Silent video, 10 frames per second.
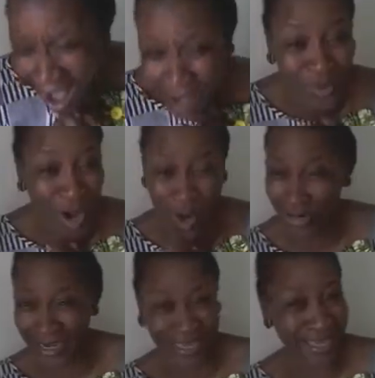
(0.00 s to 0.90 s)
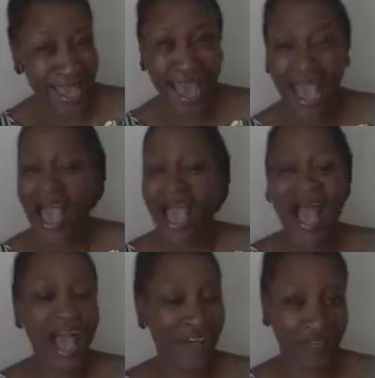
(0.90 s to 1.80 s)
I'm only
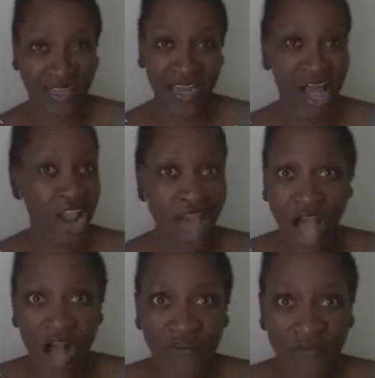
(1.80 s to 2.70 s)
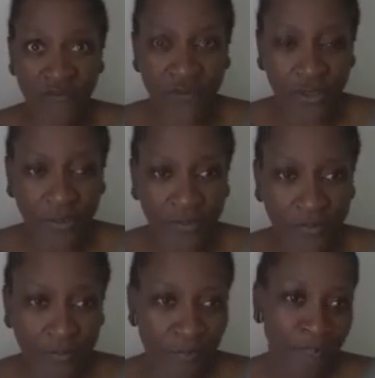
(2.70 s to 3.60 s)
having a laugh.
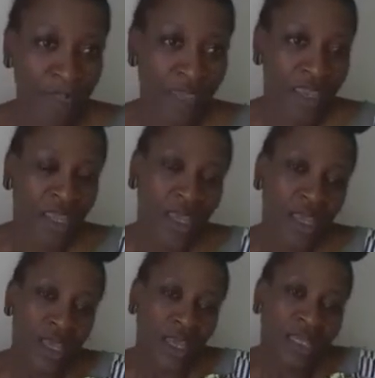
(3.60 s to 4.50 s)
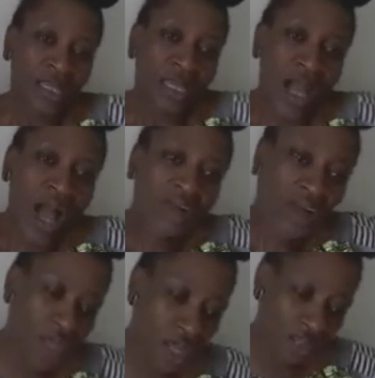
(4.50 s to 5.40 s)
I've
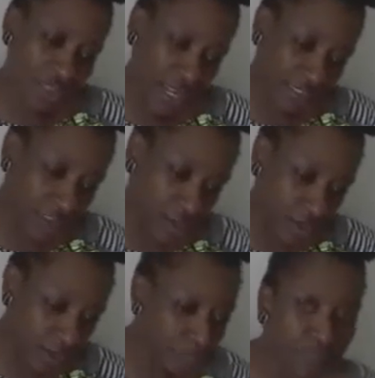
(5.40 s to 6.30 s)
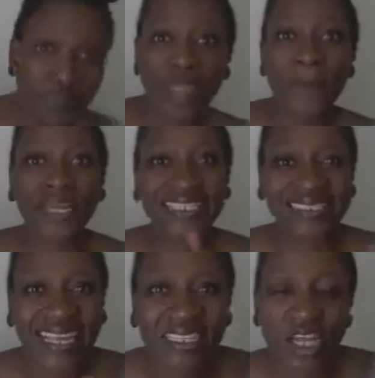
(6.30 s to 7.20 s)
heard that
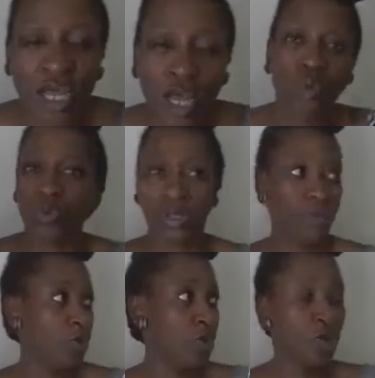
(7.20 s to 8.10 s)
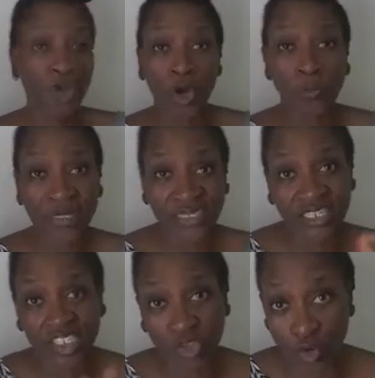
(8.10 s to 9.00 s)
placenta, oh well, we all know
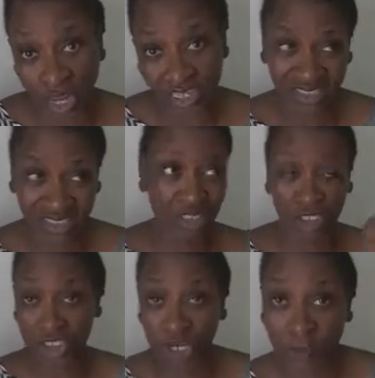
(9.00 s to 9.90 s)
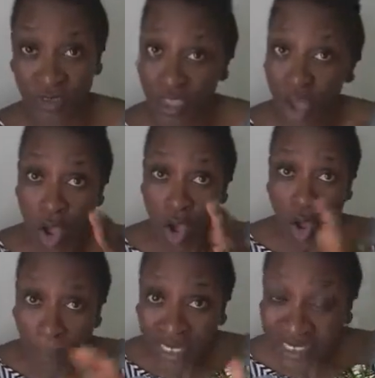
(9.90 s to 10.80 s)
placenta is great, it's in the shops.
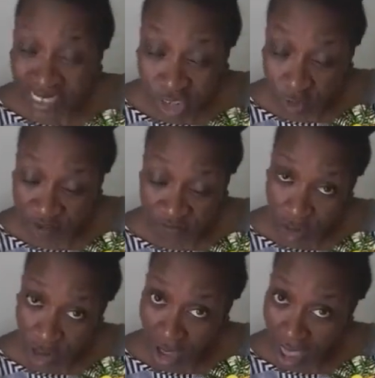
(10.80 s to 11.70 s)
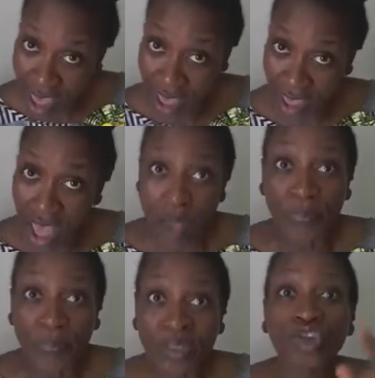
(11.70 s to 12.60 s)
Placenta is great for our hair,
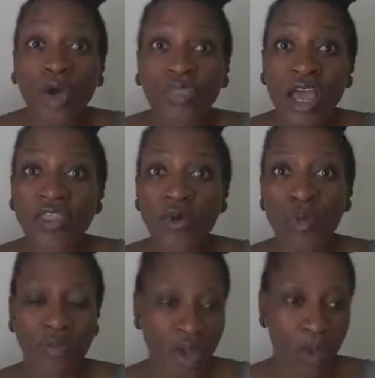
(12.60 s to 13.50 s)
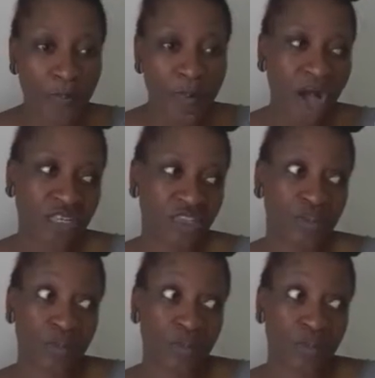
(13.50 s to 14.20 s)
but did you know the other one that we pass